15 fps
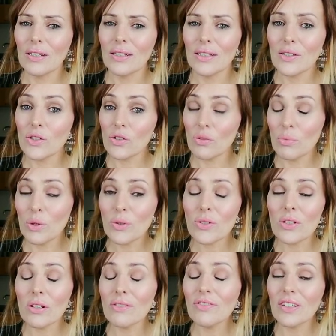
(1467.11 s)
It's the most
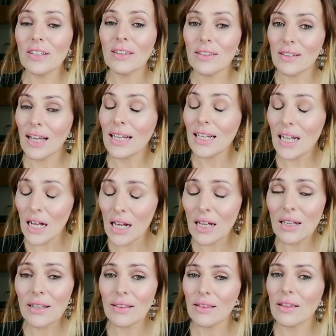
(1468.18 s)
loving and
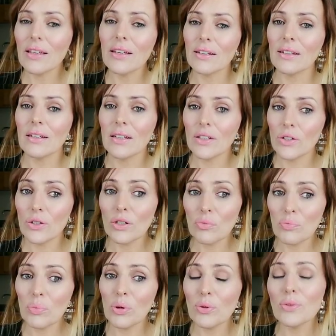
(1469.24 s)
kind thing you
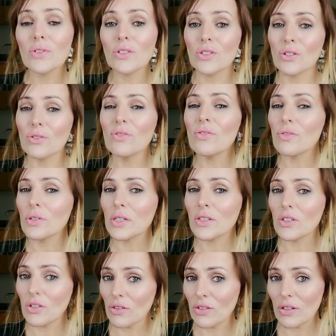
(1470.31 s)
can both do for
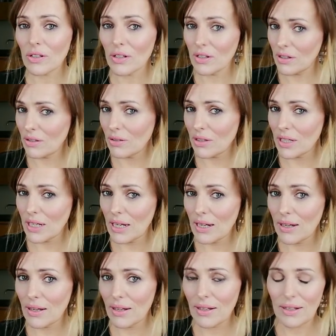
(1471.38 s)
each other,
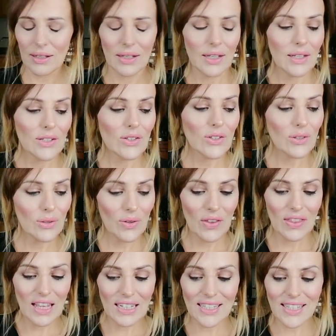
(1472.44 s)
okay? So
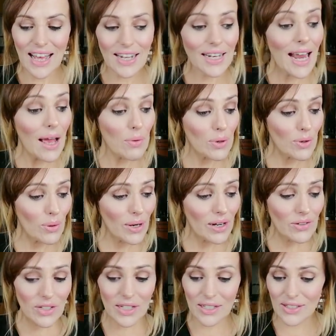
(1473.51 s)
that's that. Now,
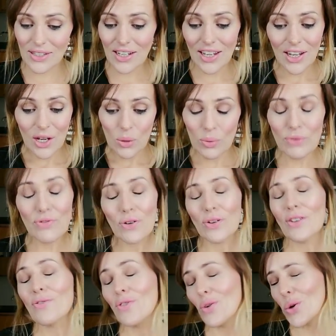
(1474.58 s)
Aquarius, we've
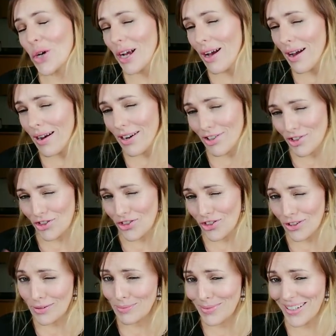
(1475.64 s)
only four
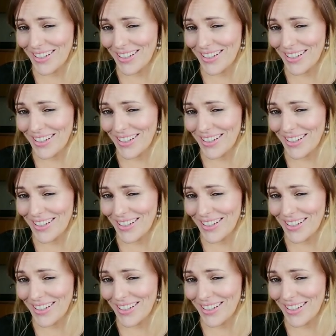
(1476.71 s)
cards.